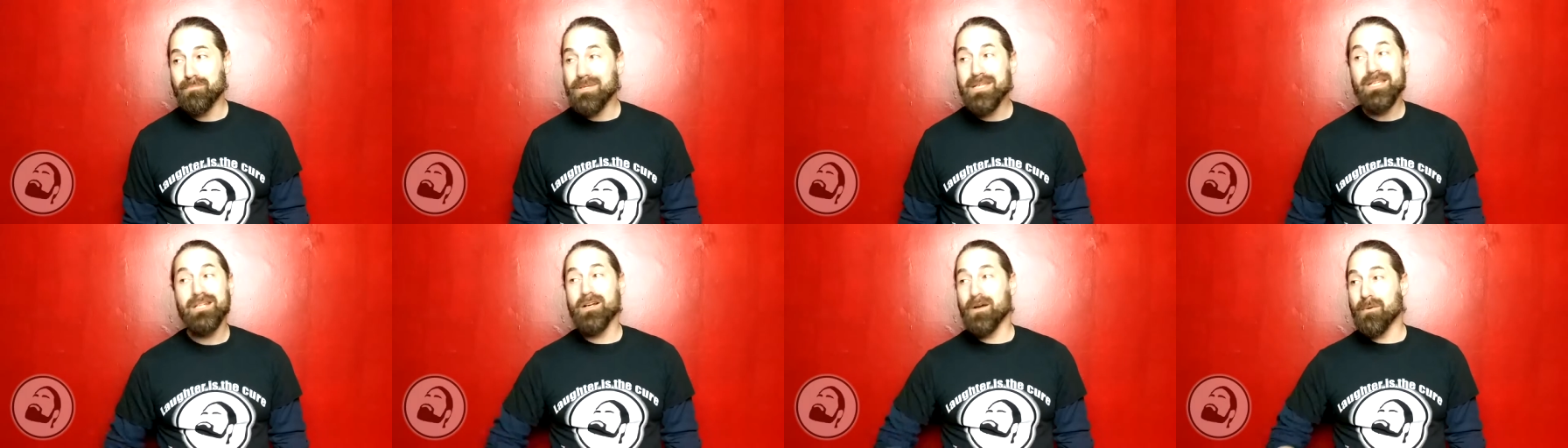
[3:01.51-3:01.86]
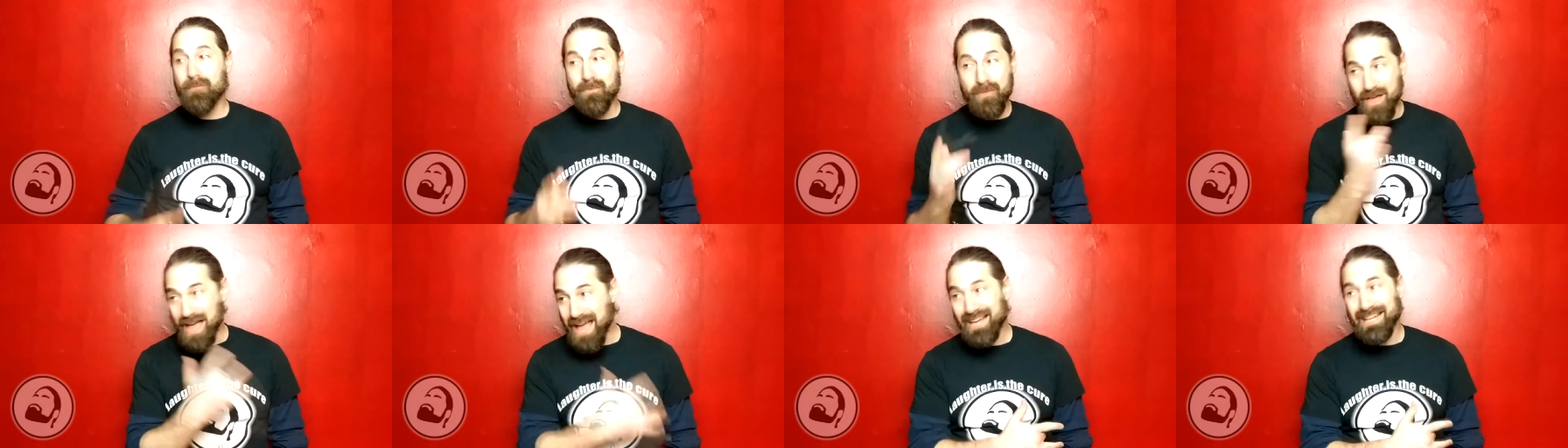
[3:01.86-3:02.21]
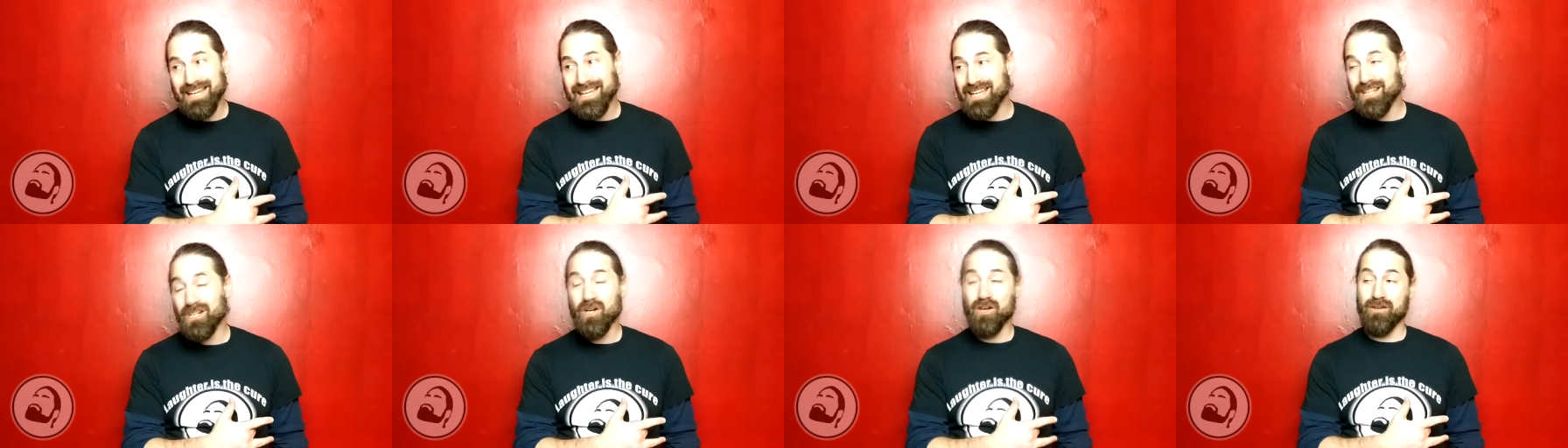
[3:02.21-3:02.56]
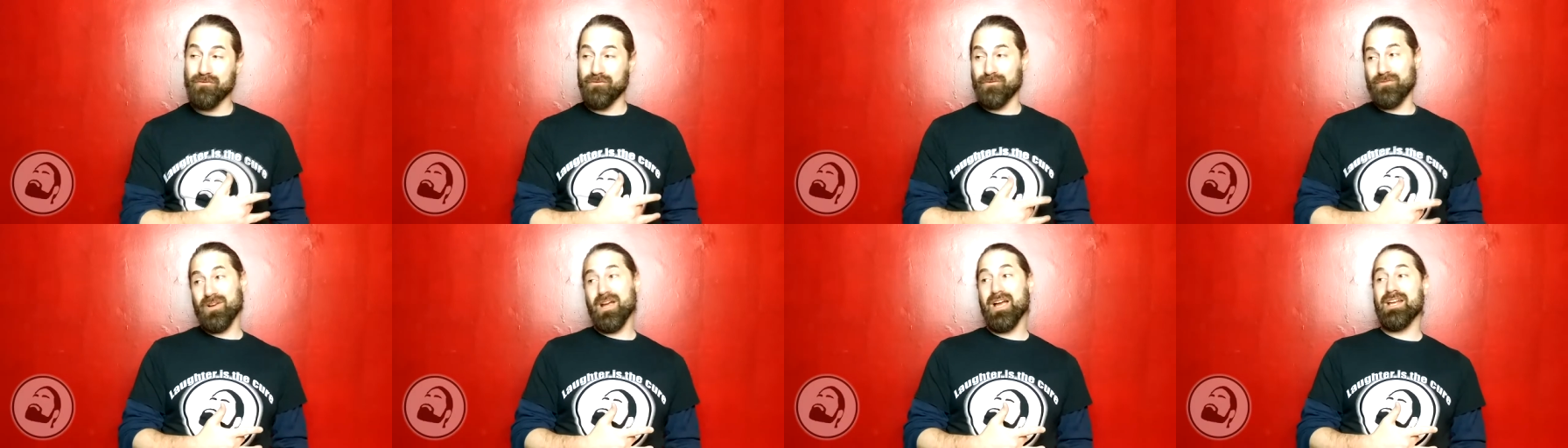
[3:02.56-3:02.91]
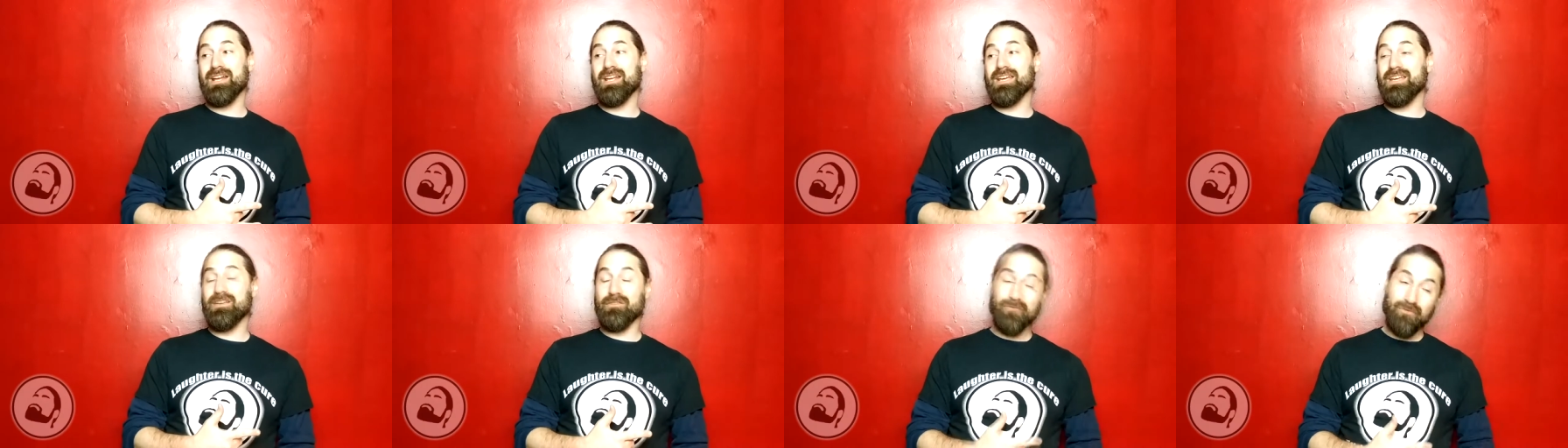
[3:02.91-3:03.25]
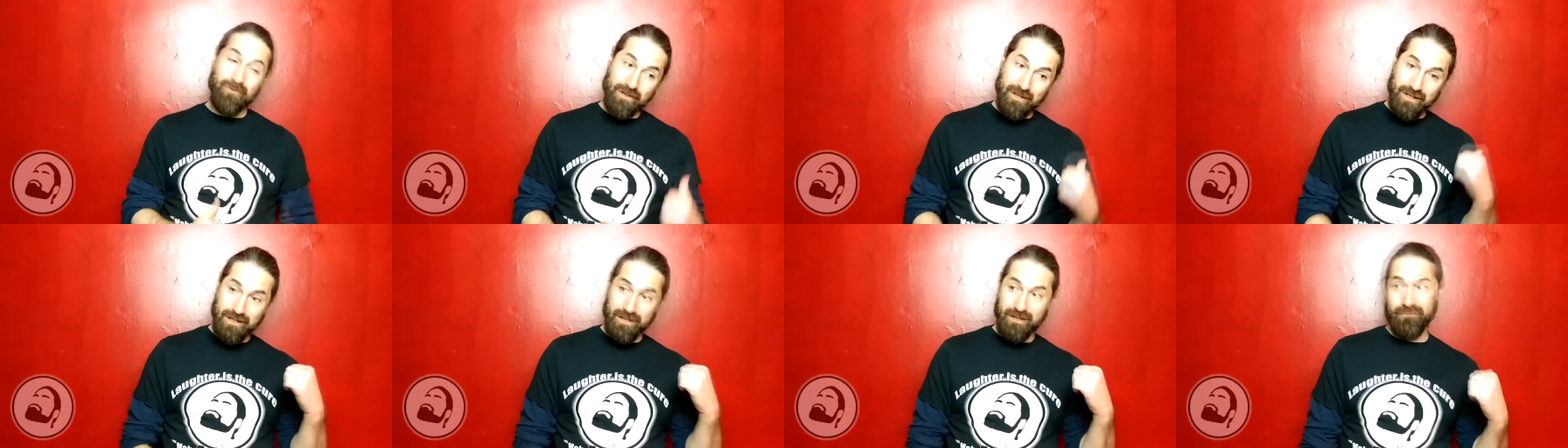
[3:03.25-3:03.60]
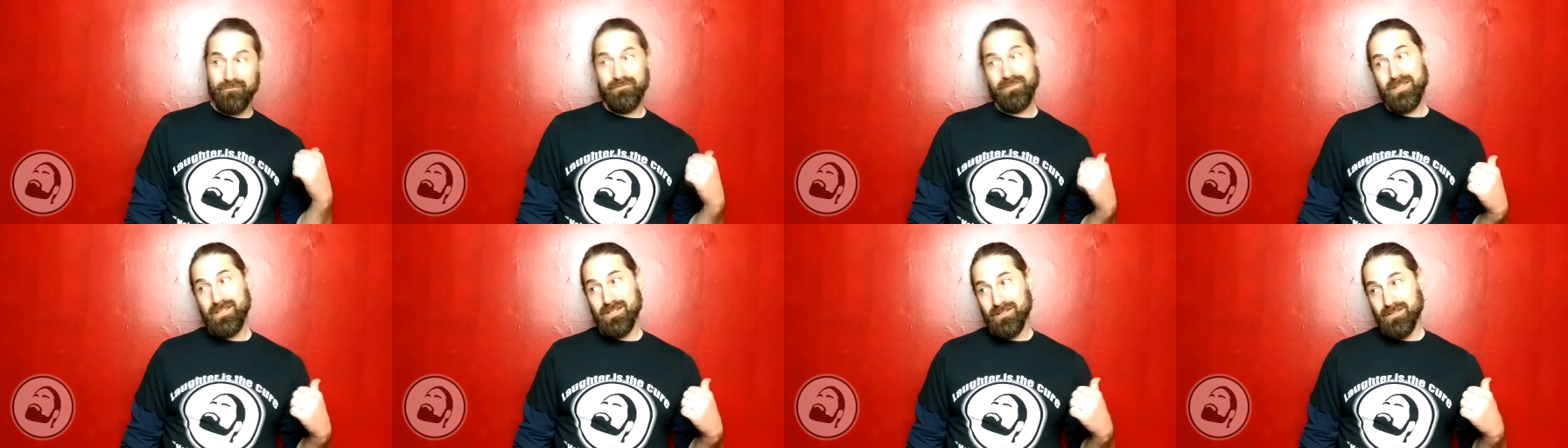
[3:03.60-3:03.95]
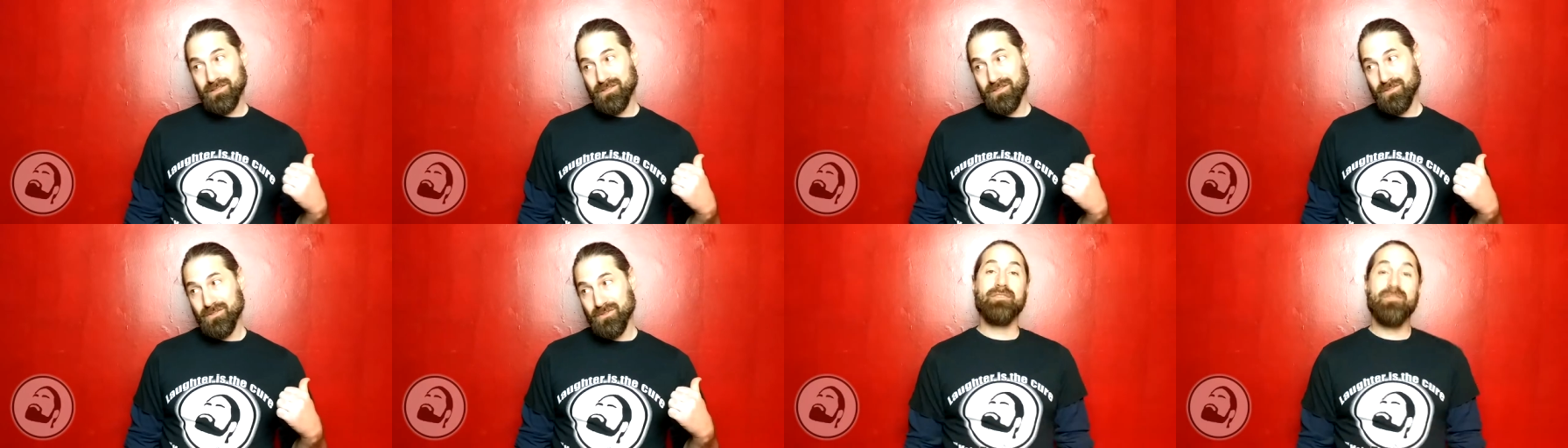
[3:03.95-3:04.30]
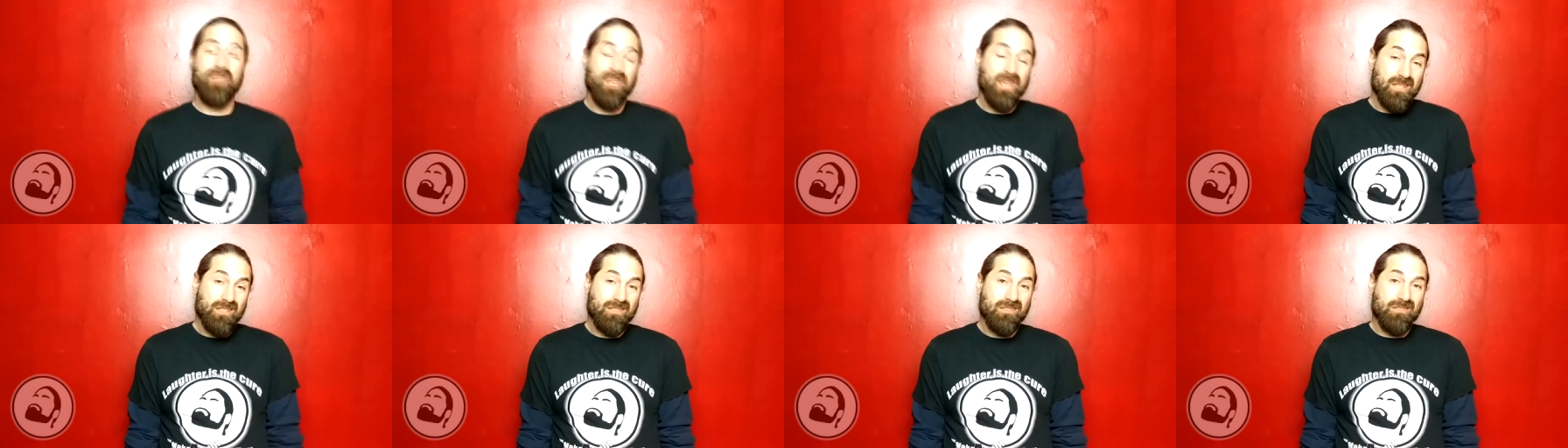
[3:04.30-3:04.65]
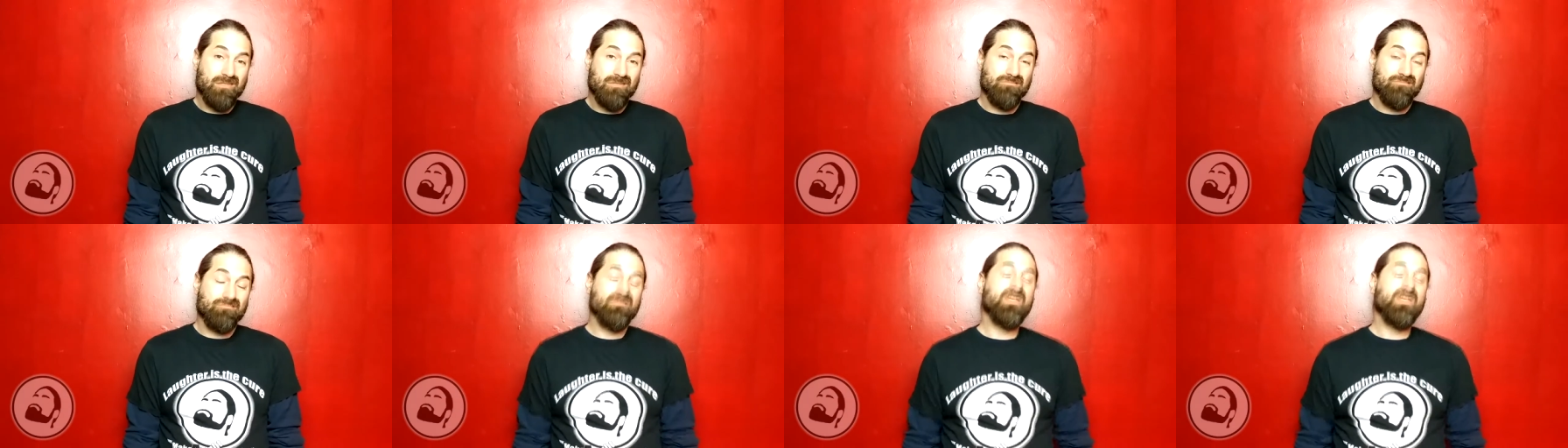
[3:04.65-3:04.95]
beat up that kid on Friday in front of the convenience store. This